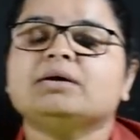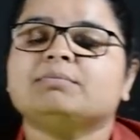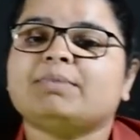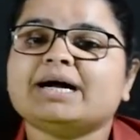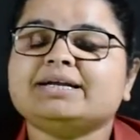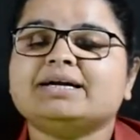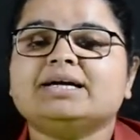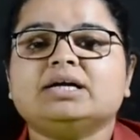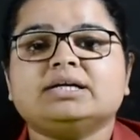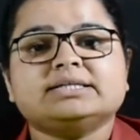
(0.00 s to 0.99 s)
But
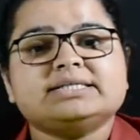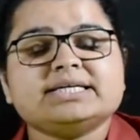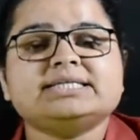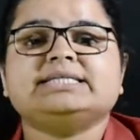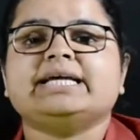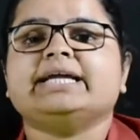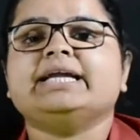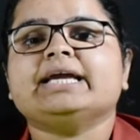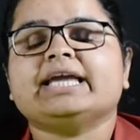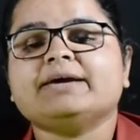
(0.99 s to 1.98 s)
since
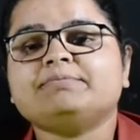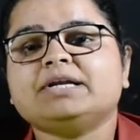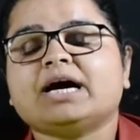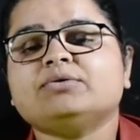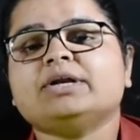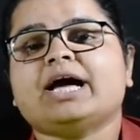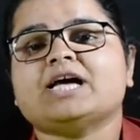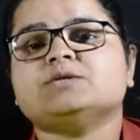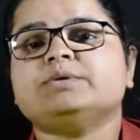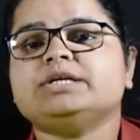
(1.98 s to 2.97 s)
then, Cape Town
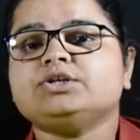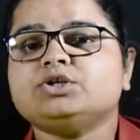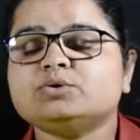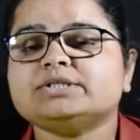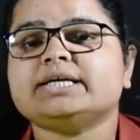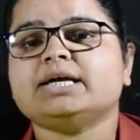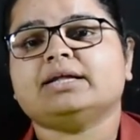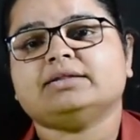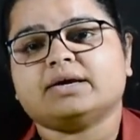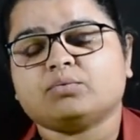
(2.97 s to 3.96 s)
has been
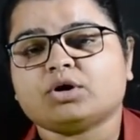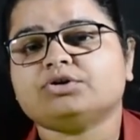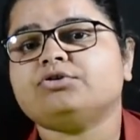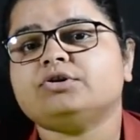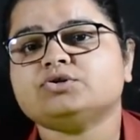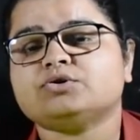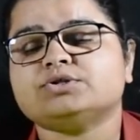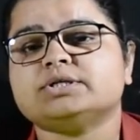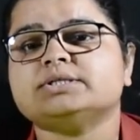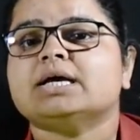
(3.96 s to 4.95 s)
using their water
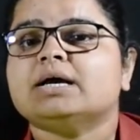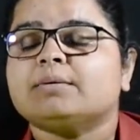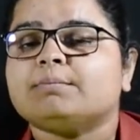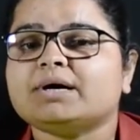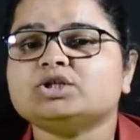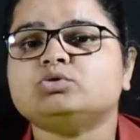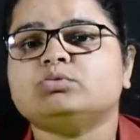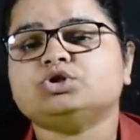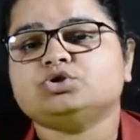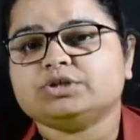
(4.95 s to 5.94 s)
resources much
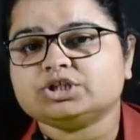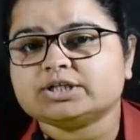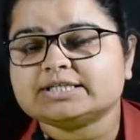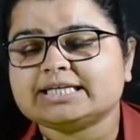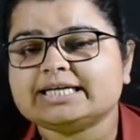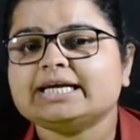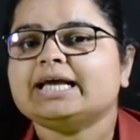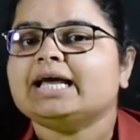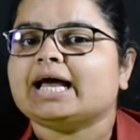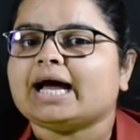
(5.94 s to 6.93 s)
more judiciously.
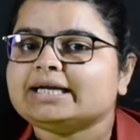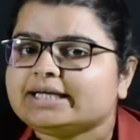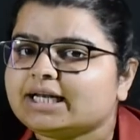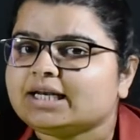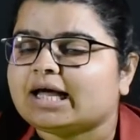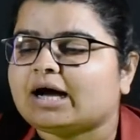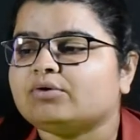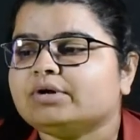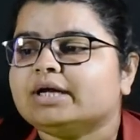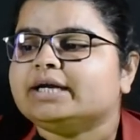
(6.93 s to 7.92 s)
Until
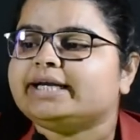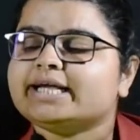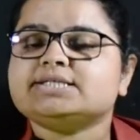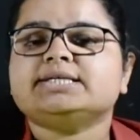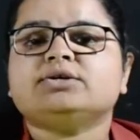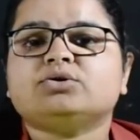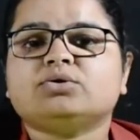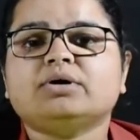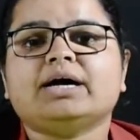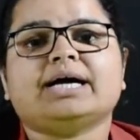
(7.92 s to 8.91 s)
now, day
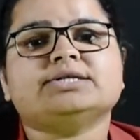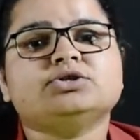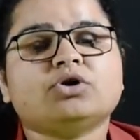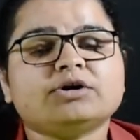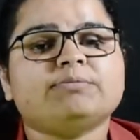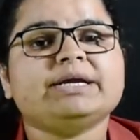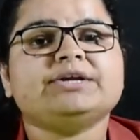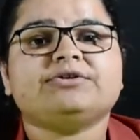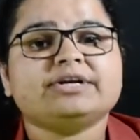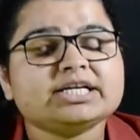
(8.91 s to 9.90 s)
zero has not
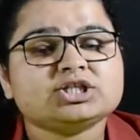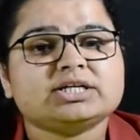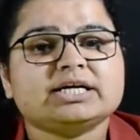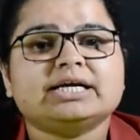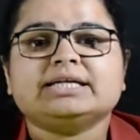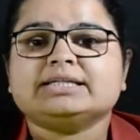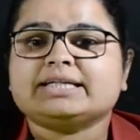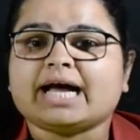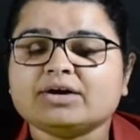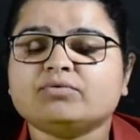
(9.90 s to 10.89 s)
been reached,
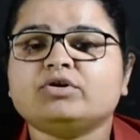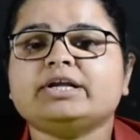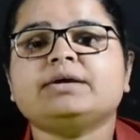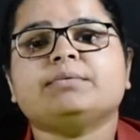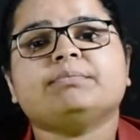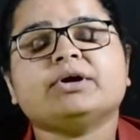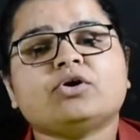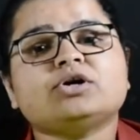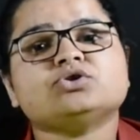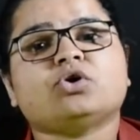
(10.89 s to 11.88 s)
thankfully,
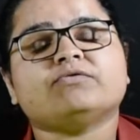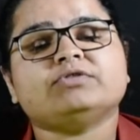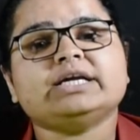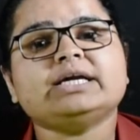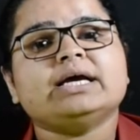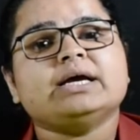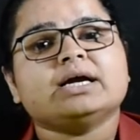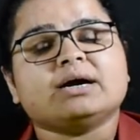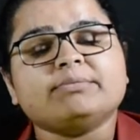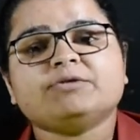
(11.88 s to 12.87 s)
because of the
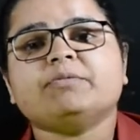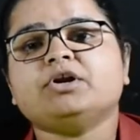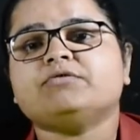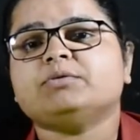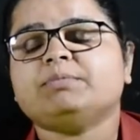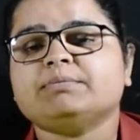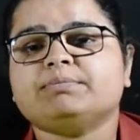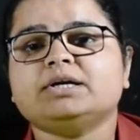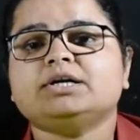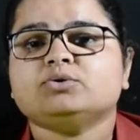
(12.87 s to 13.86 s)
commitment of the
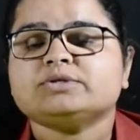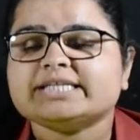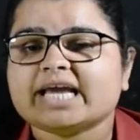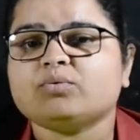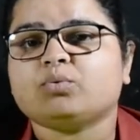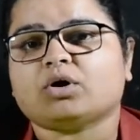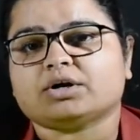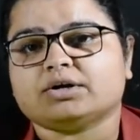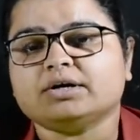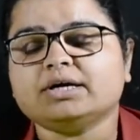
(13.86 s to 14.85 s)
people to save
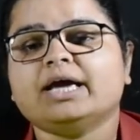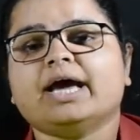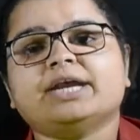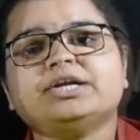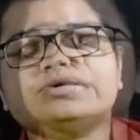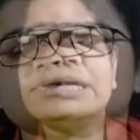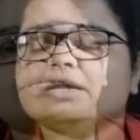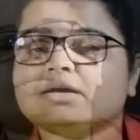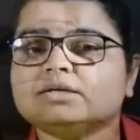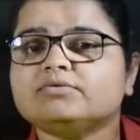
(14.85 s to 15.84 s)
water. And you
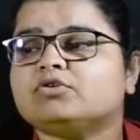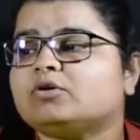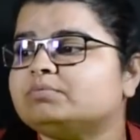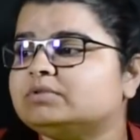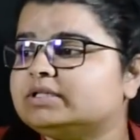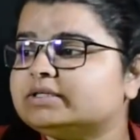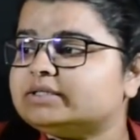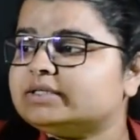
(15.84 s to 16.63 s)
learn from the